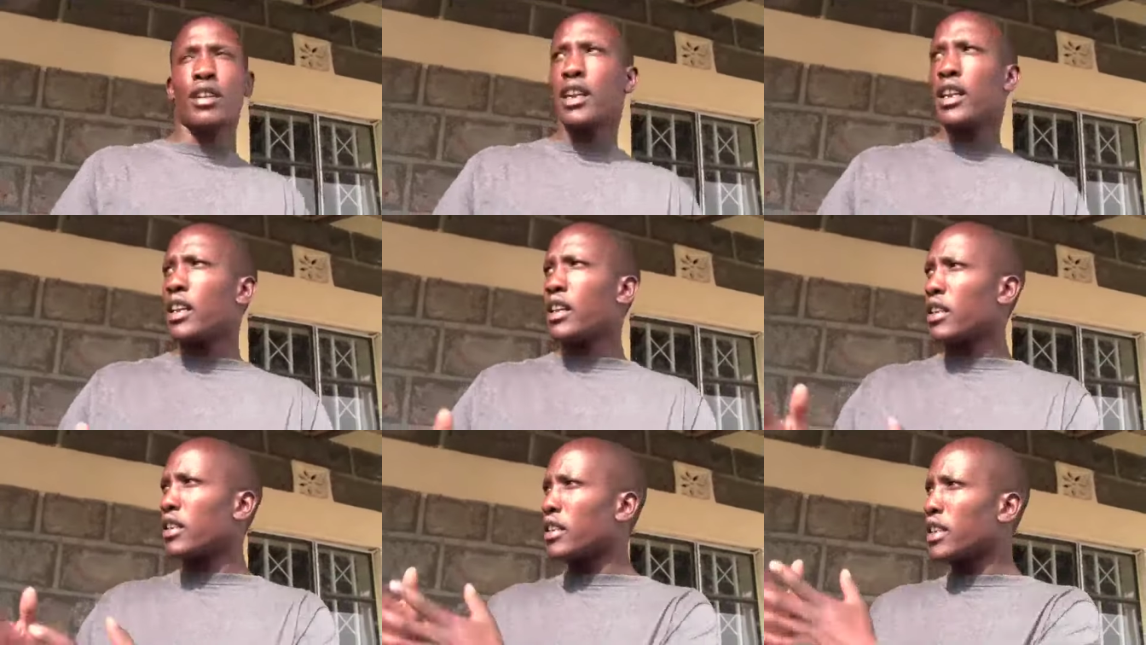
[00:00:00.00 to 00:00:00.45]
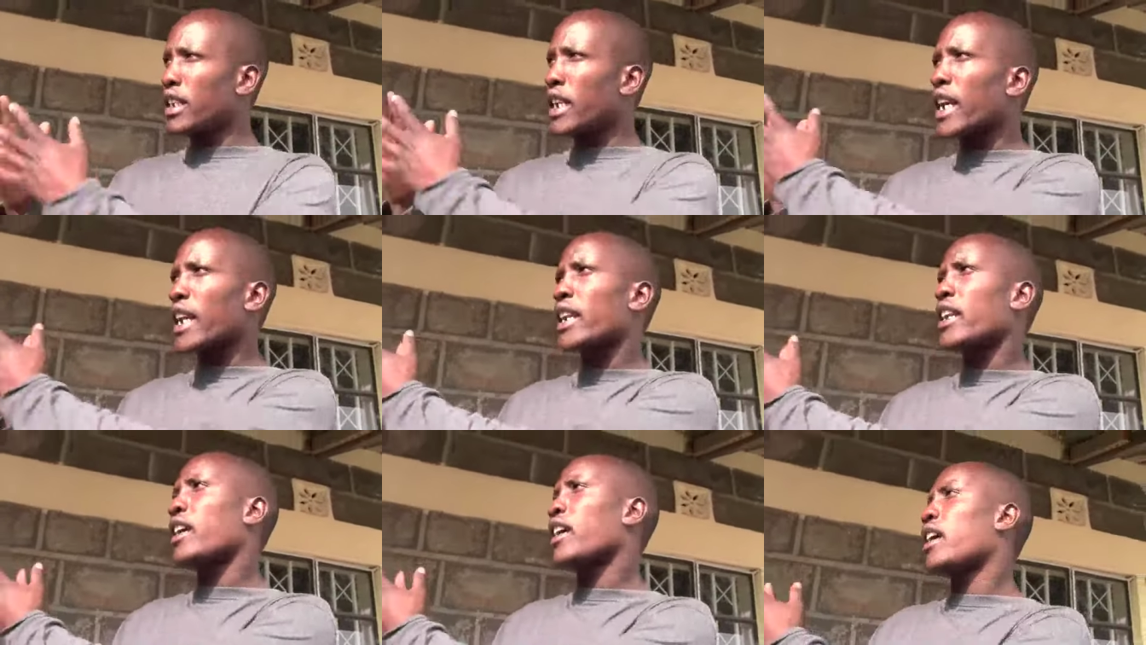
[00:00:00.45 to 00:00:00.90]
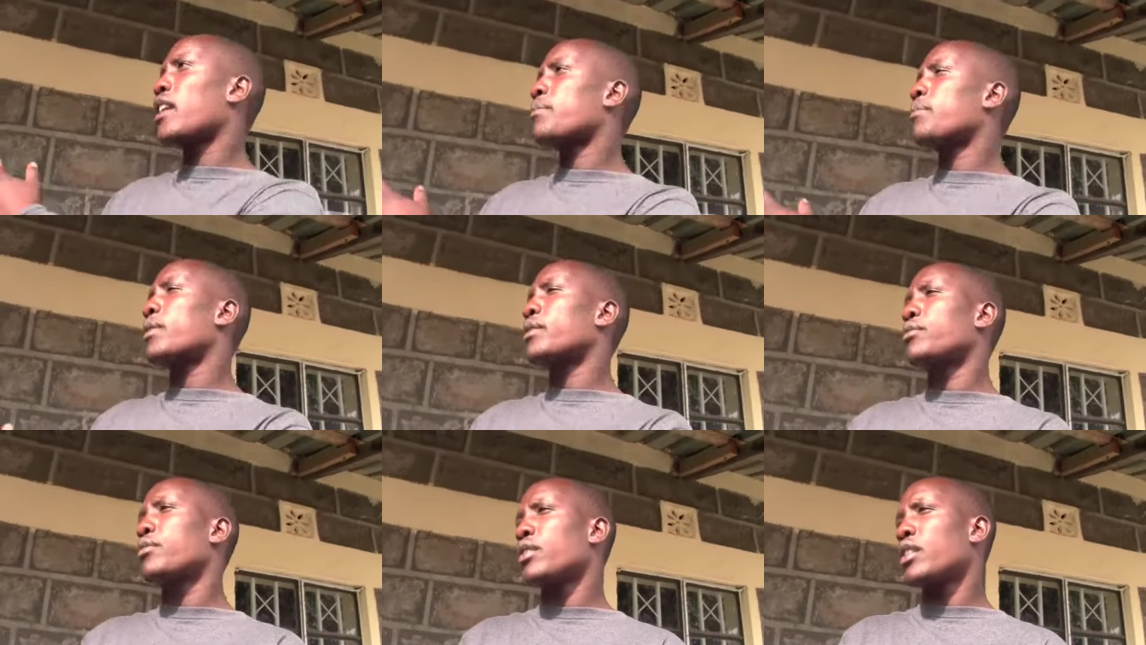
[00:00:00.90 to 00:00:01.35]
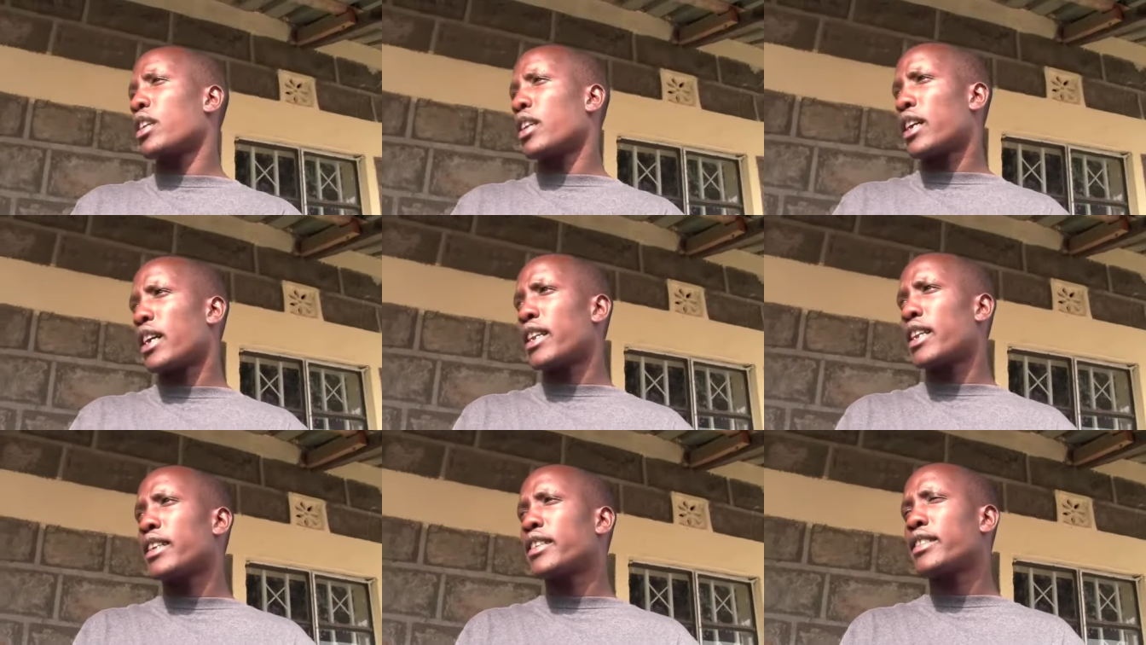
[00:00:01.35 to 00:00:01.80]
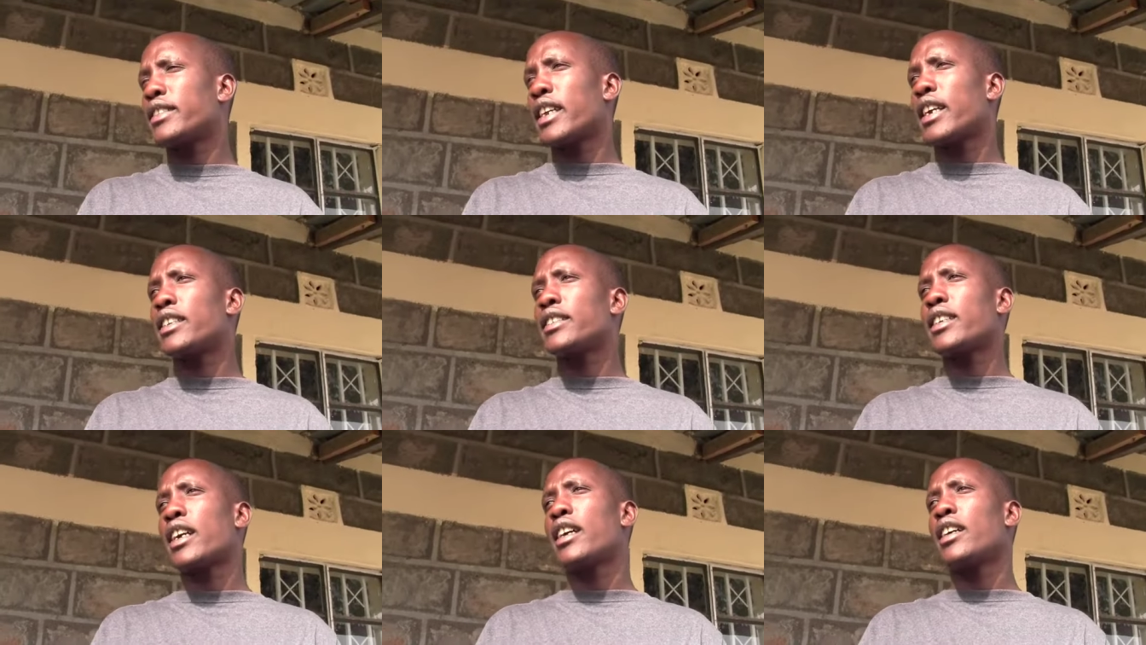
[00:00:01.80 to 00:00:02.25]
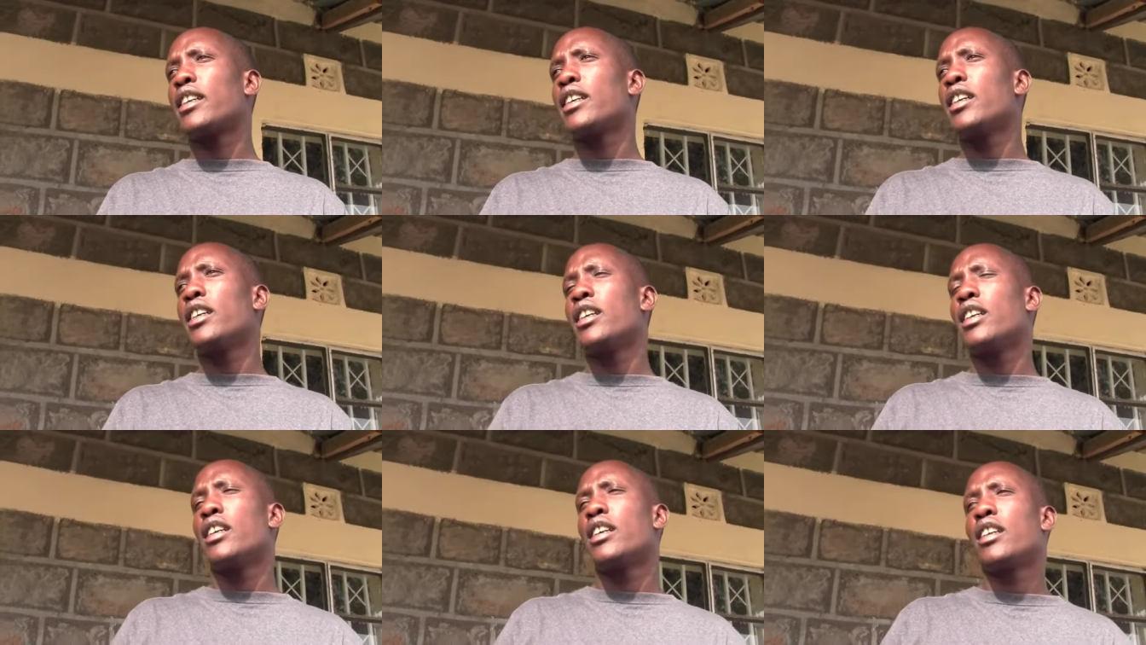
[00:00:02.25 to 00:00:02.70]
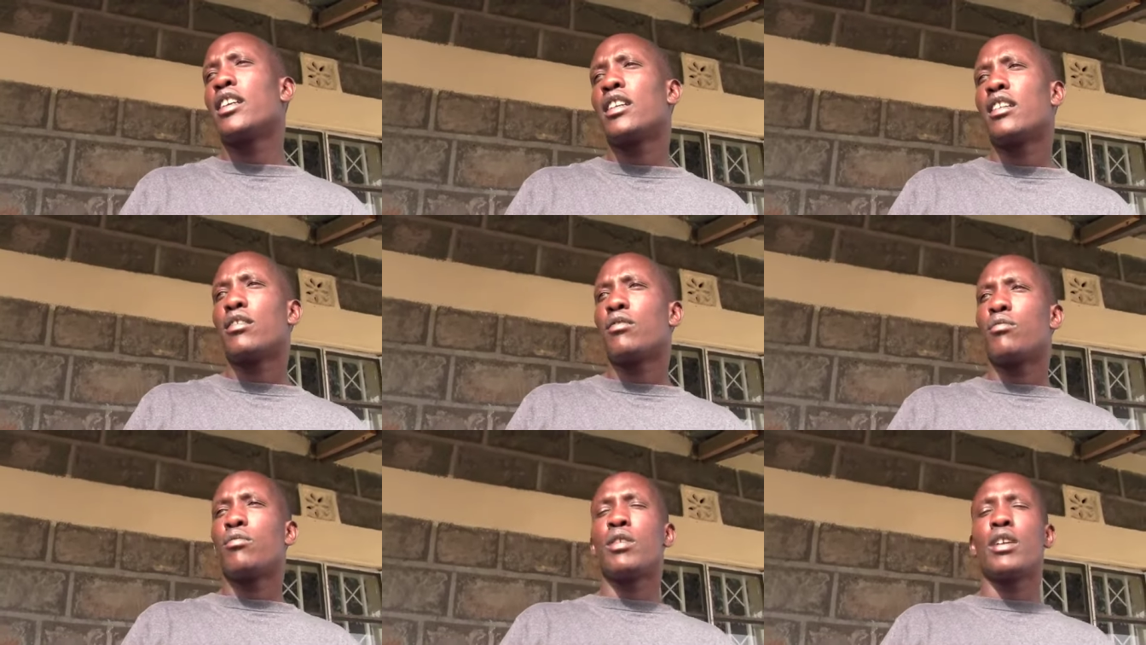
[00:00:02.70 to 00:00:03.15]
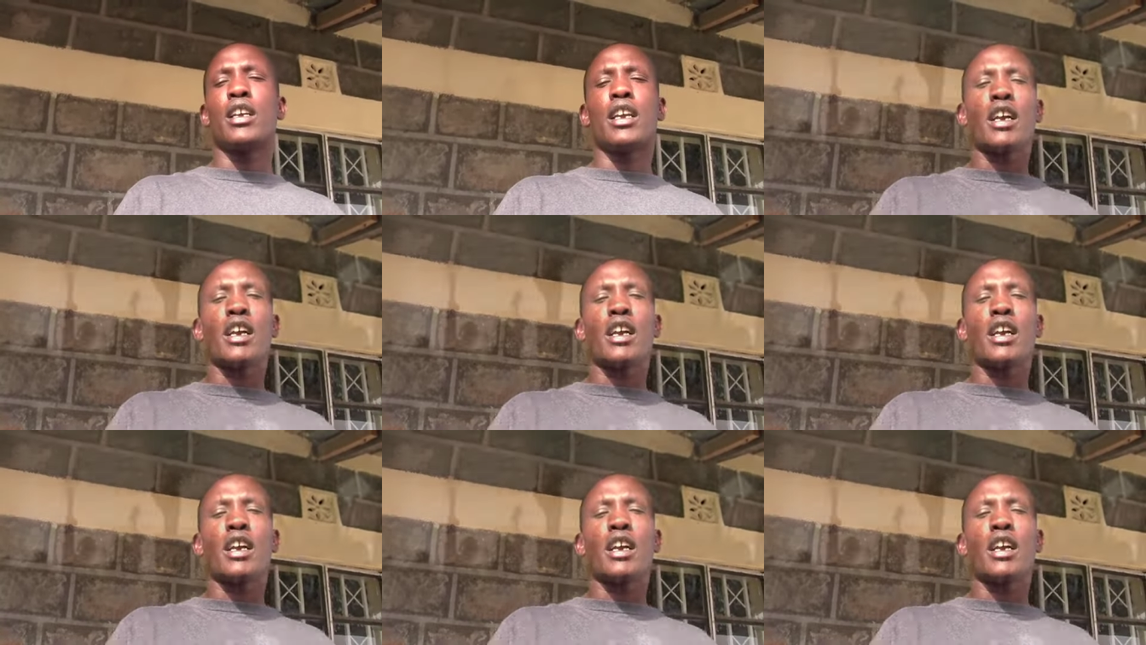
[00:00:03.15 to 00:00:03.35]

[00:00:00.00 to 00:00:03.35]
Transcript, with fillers: really dearly helped us with the learning center we